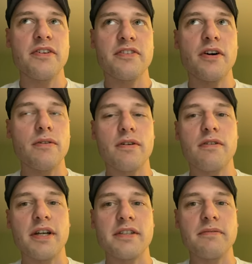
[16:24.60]
don't go
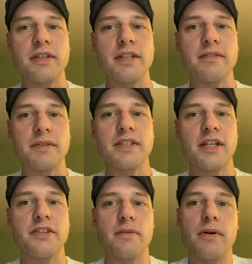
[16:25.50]
crazy with it, because
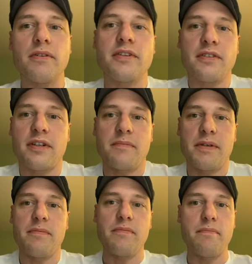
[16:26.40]
then your opponents are going to
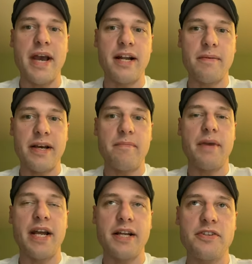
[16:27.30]
be
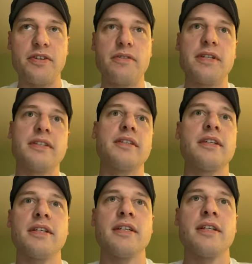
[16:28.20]
mad at you and
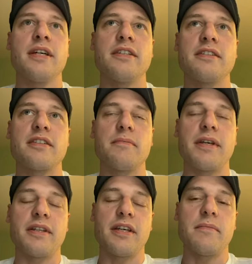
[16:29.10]
it's just going to
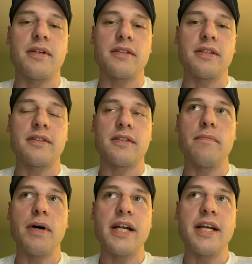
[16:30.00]
make the game ugly.
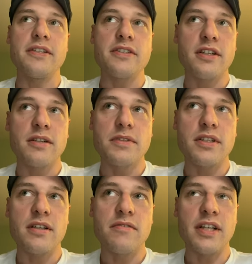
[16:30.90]
But in terms
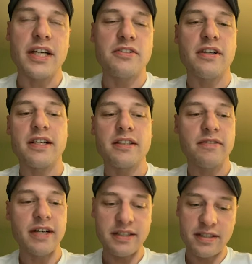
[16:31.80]
of electronic
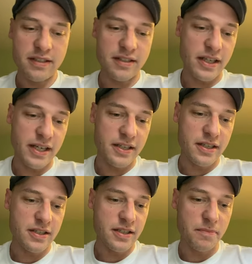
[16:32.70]
devices like
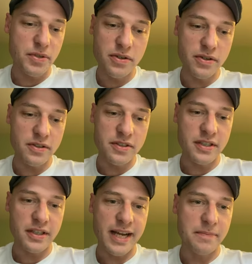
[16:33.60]
computers,
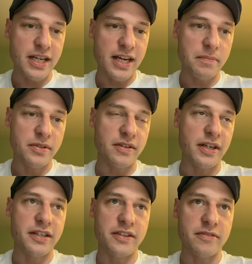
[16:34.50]
laptops, or
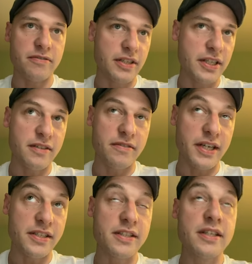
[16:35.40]
any other funky
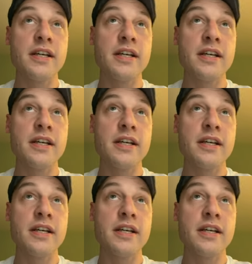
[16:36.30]
device,